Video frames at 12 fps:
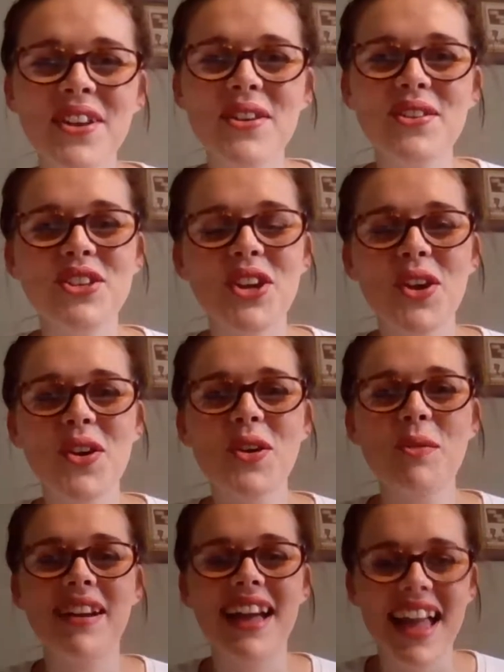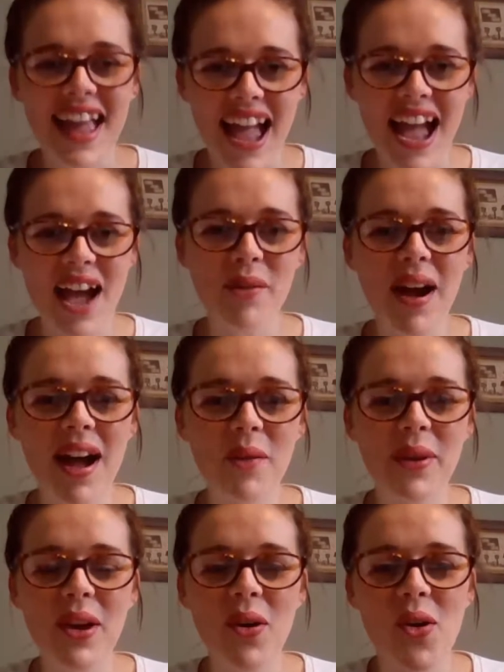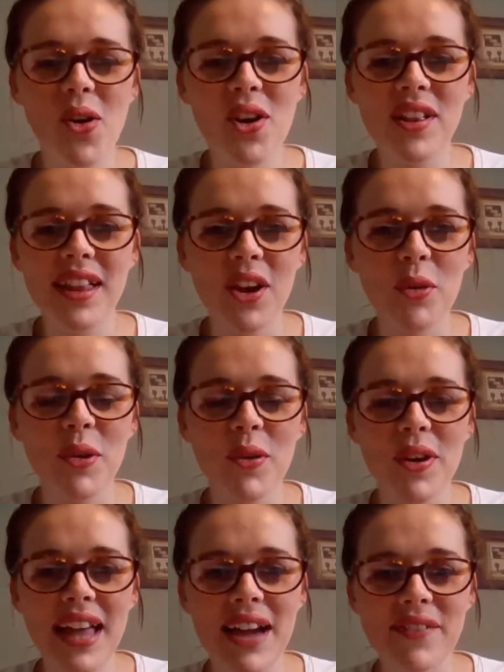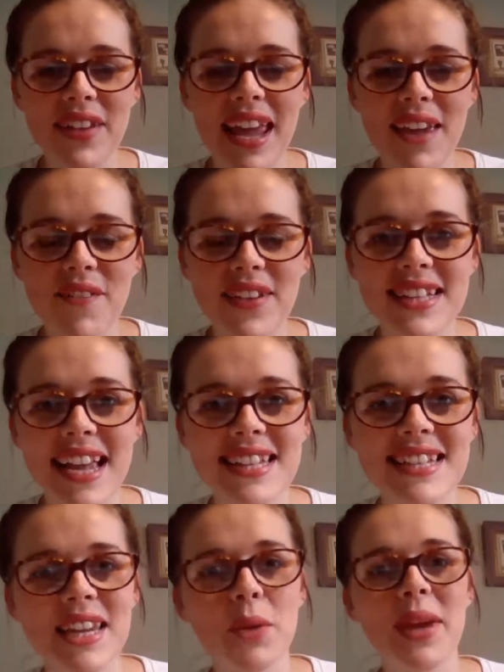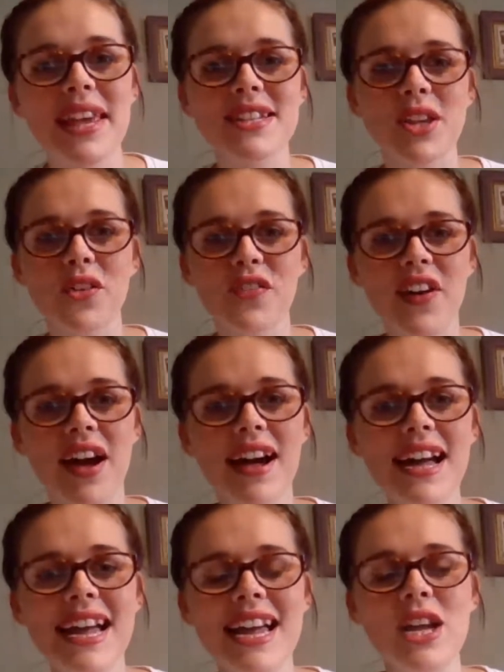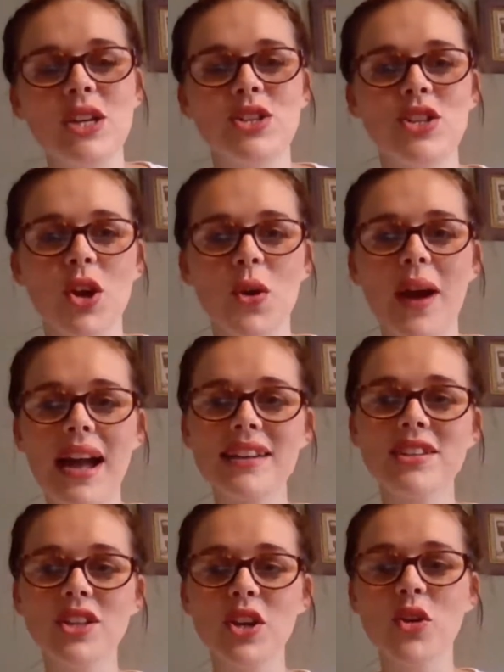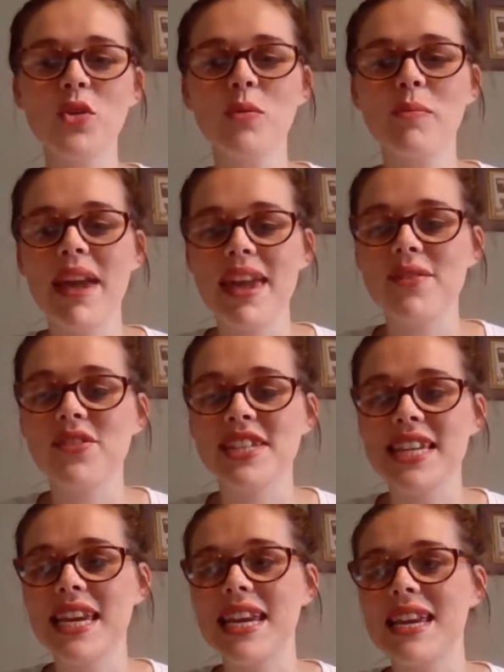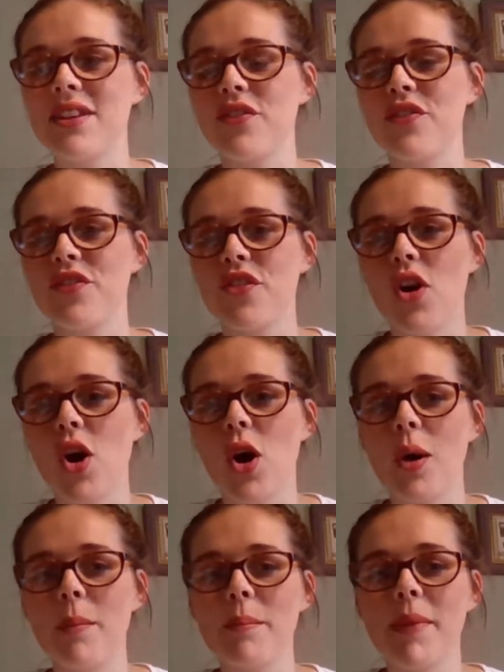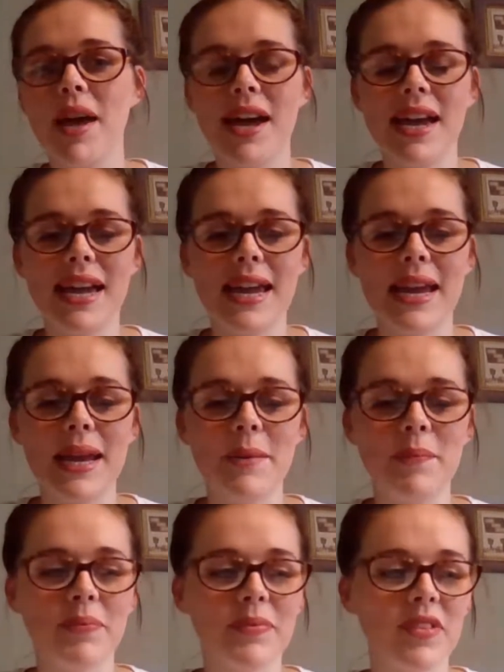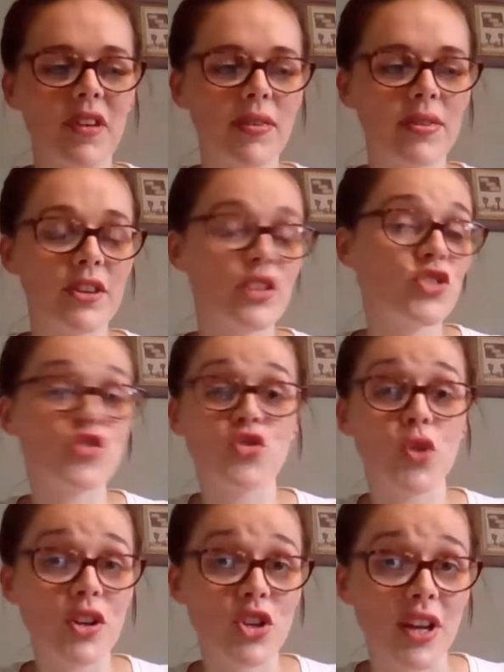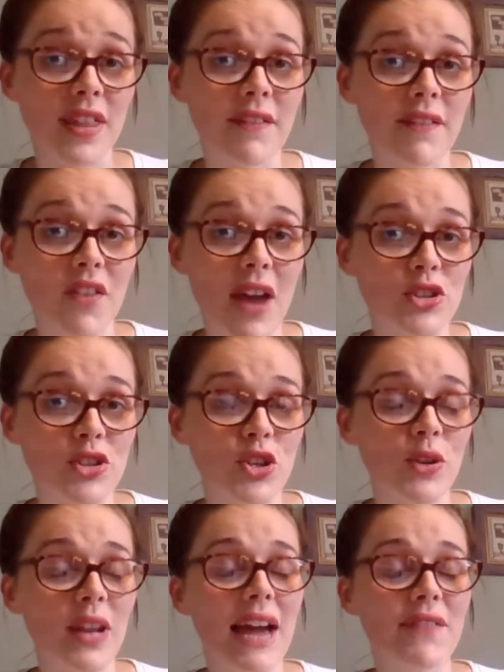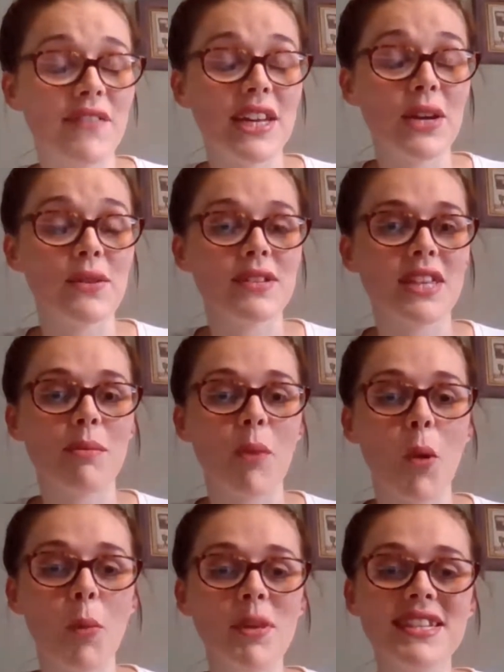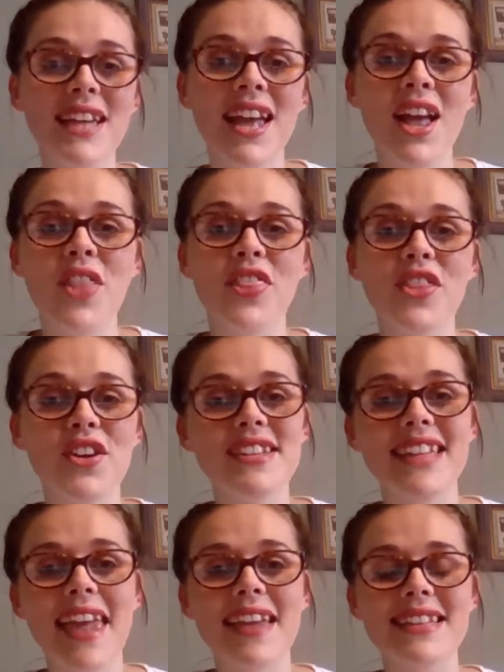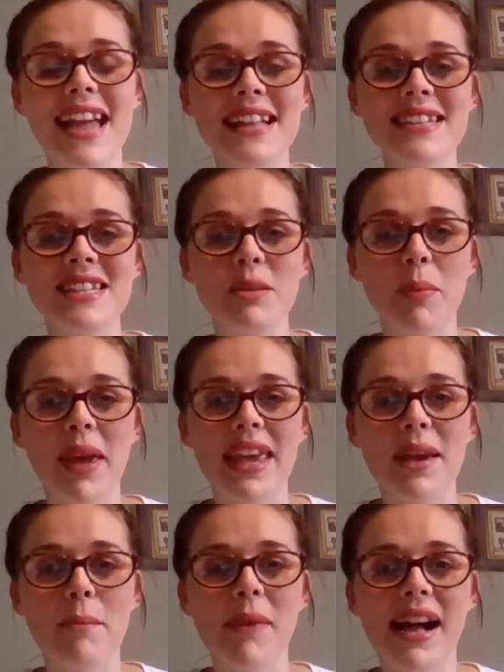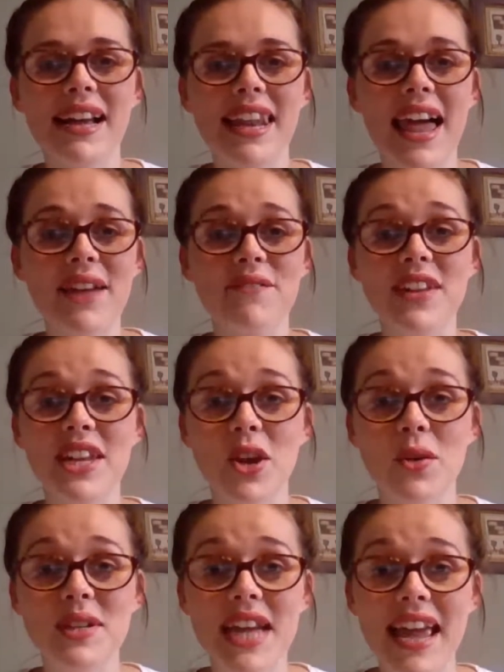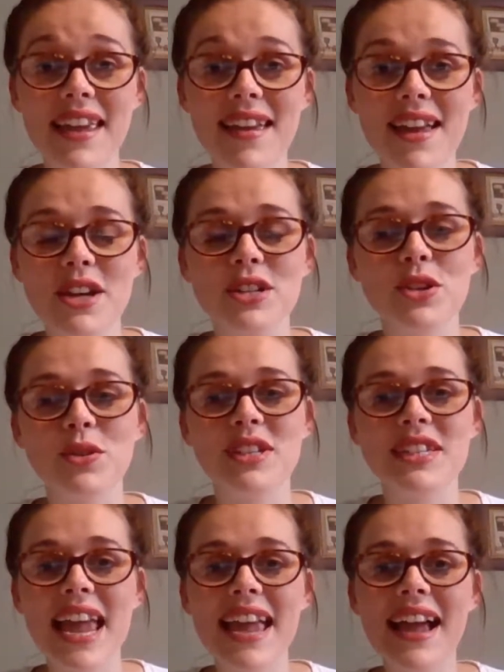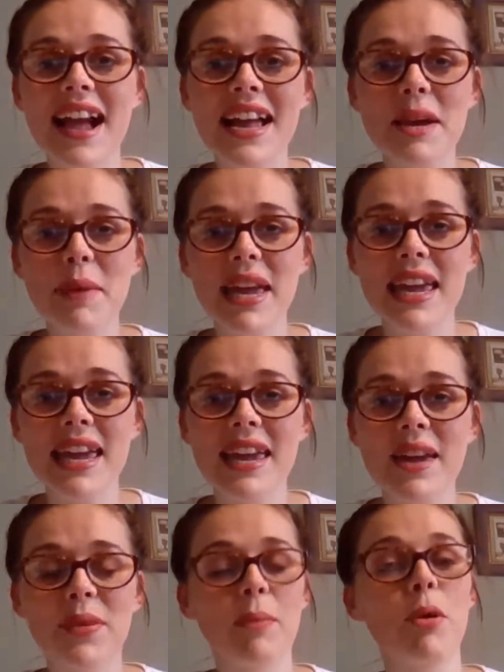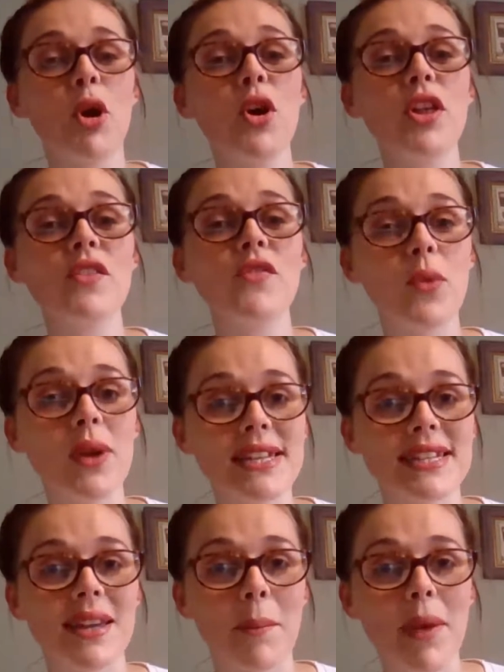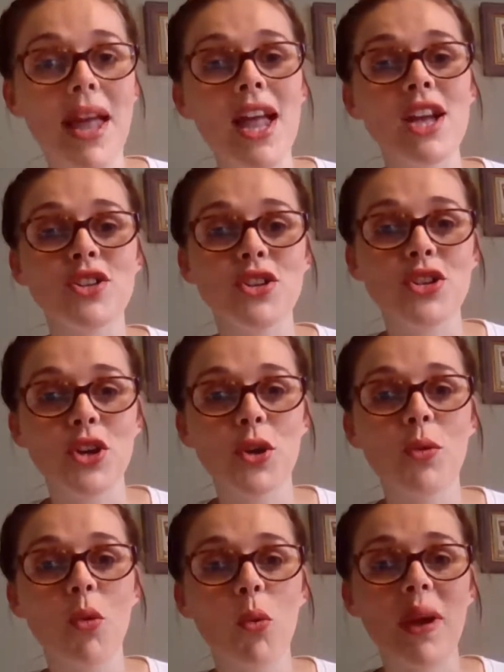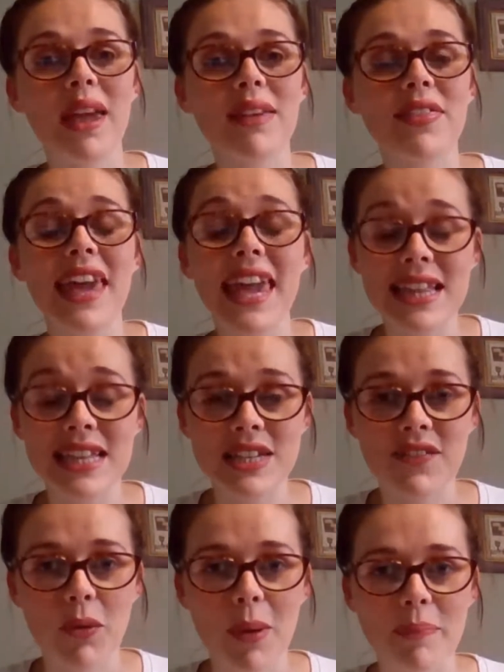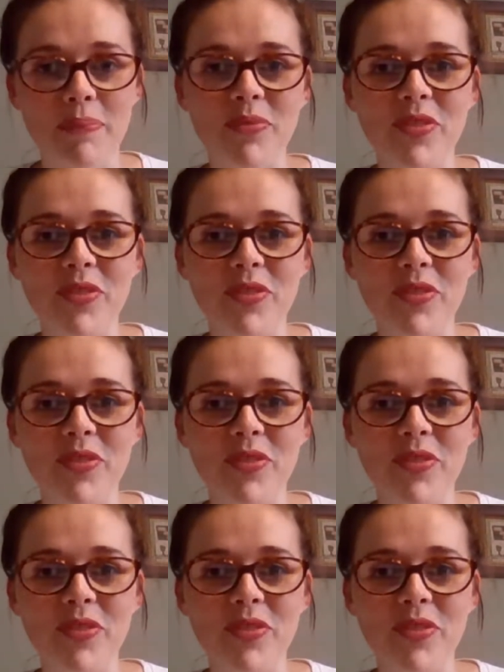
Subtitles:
YouTube. How are we all? I hope you're all having a fantastic week so far. So as you may have seen from the structure that Fresh do live videos at the moment, Thursday tends to be my live video day. So today I am here with a pearl of wisdom to do with interviewing.